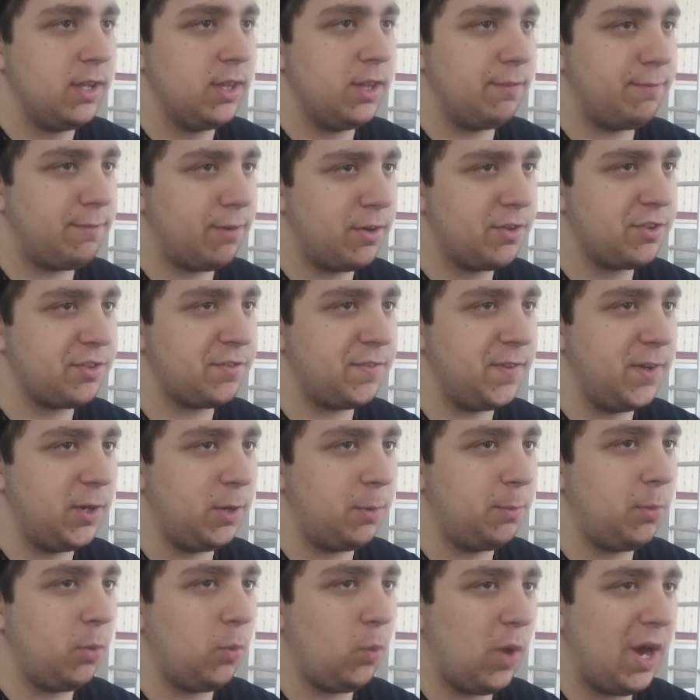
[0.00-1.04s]
The first
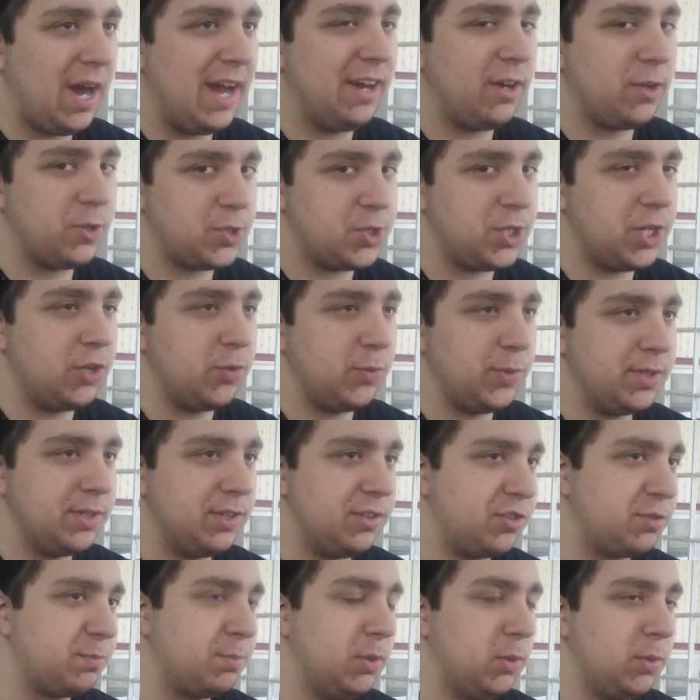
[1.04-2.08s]
film, while
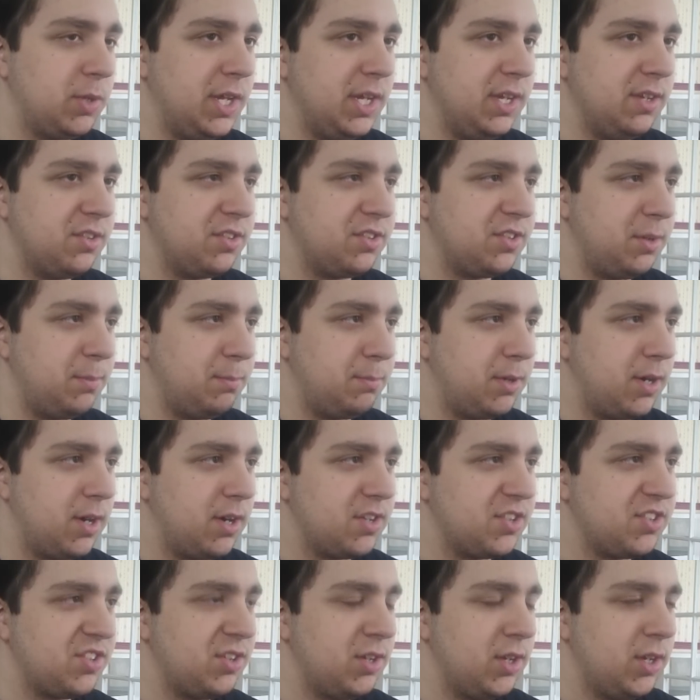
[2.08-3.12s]
genuinely spooky in some
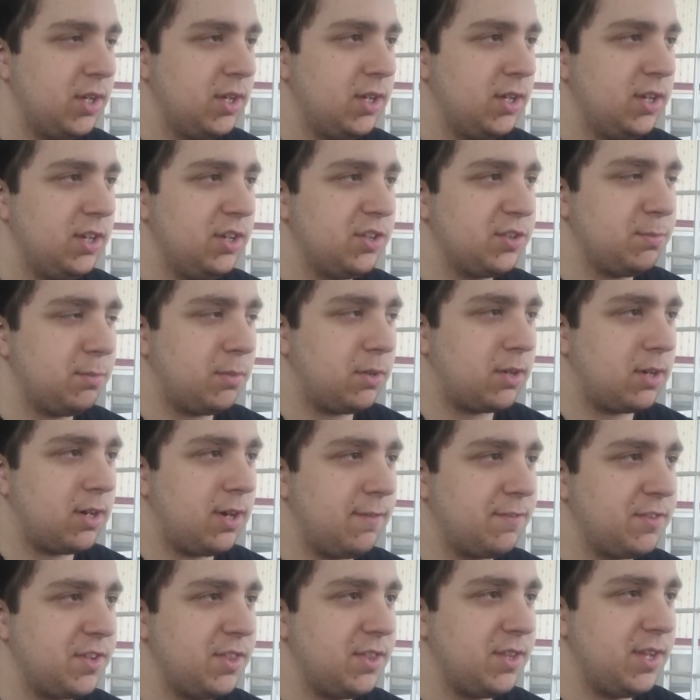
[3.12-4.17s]
parts, is more
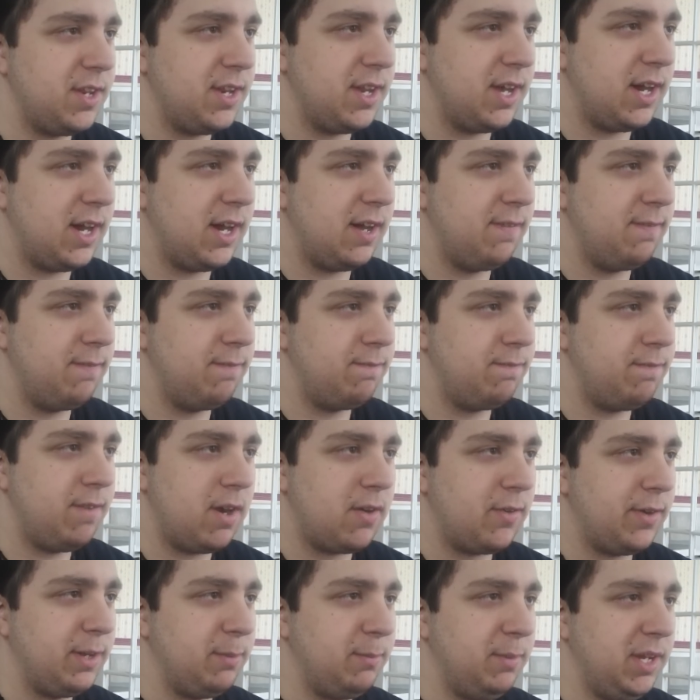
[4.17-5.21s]
often than not
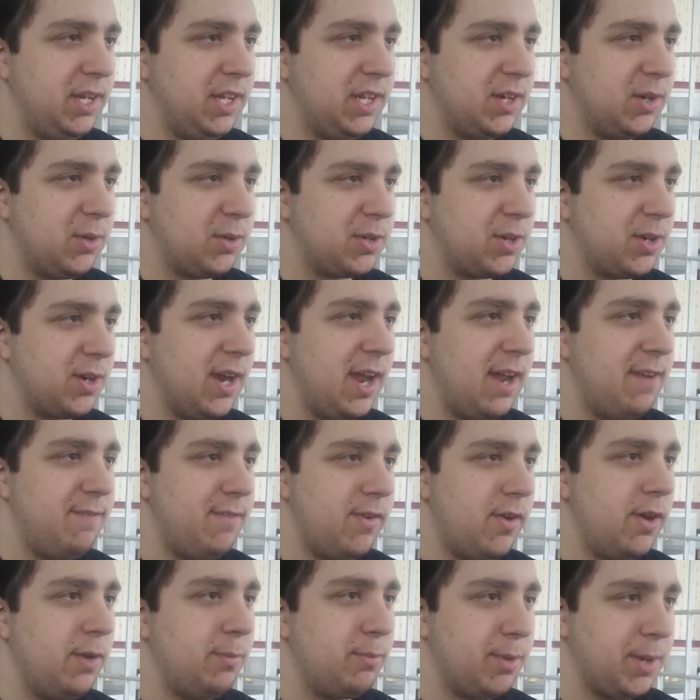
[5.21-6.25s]
very mediocre and
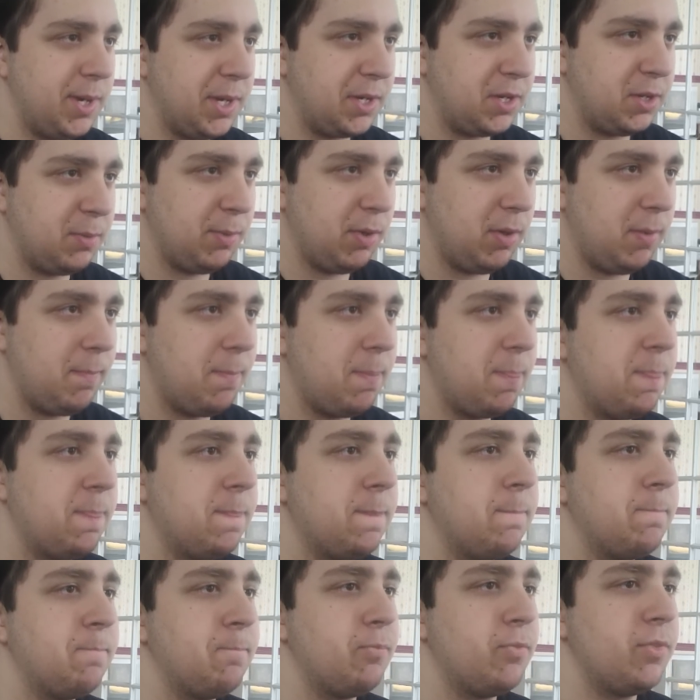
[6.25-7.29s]
very predictable.
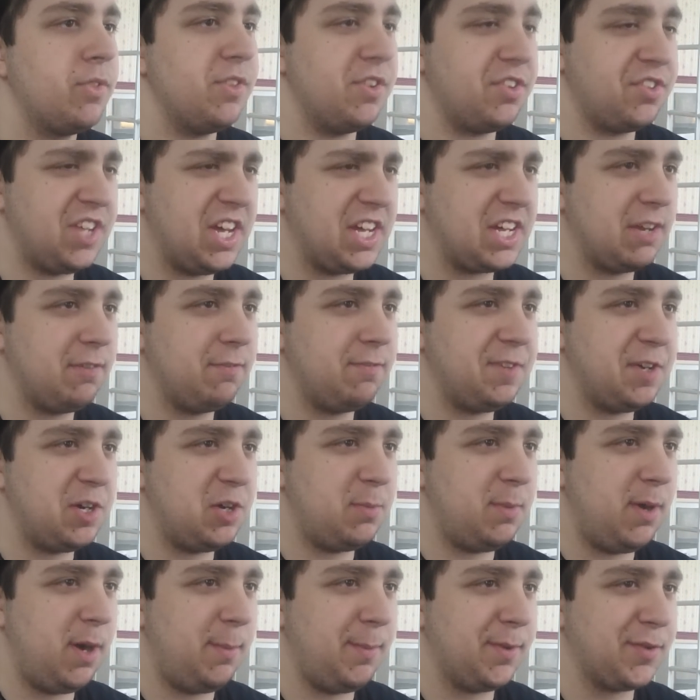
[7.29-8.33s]
The second
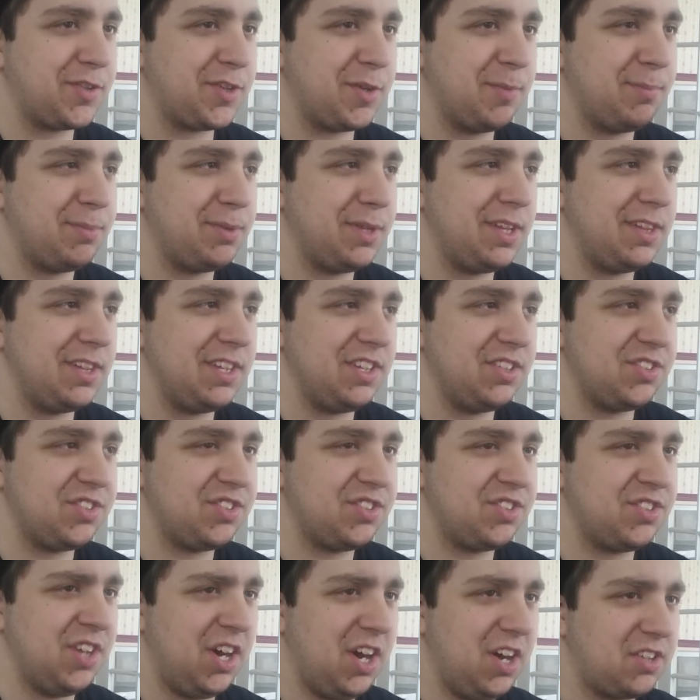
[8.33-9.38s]
film almost completely
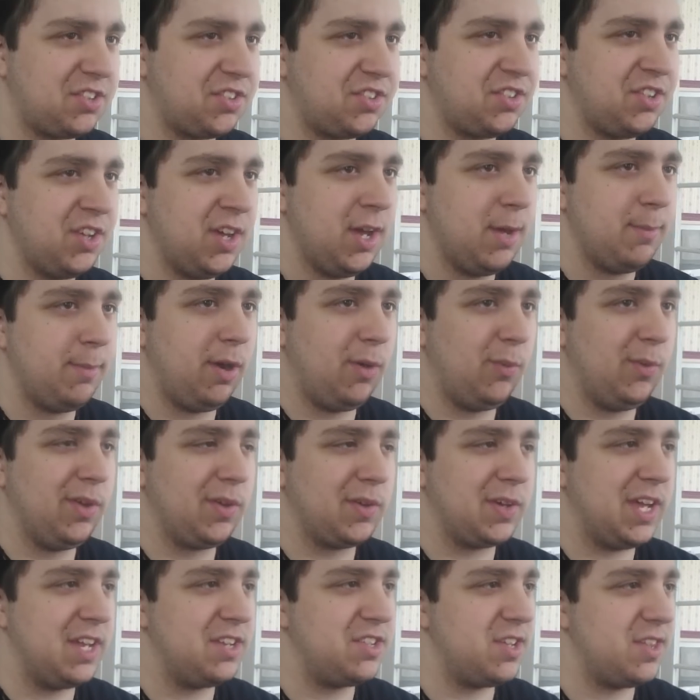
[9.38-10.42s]
sucks, but
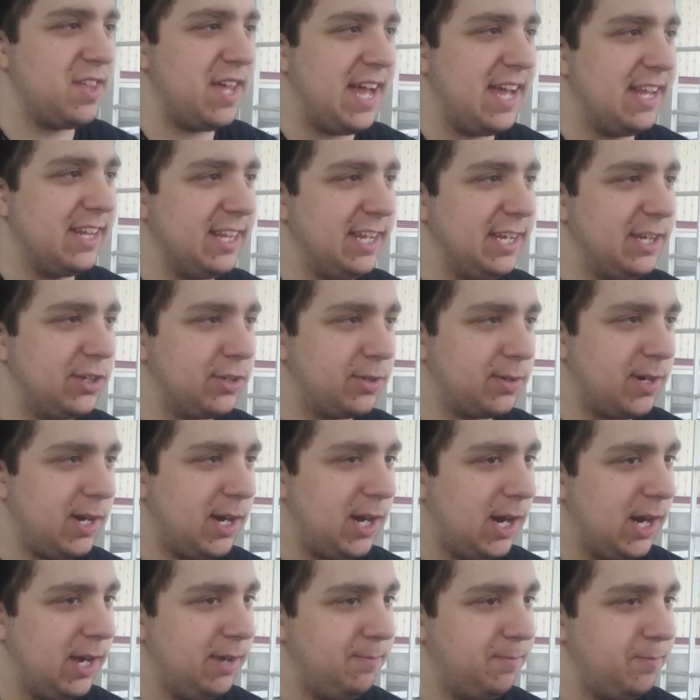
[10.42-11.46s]
we'll get to that later
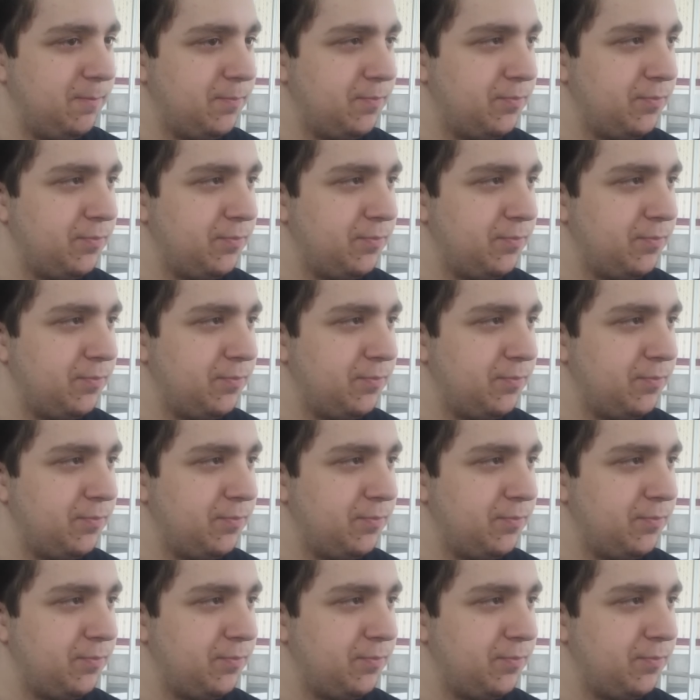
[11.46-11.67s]
on.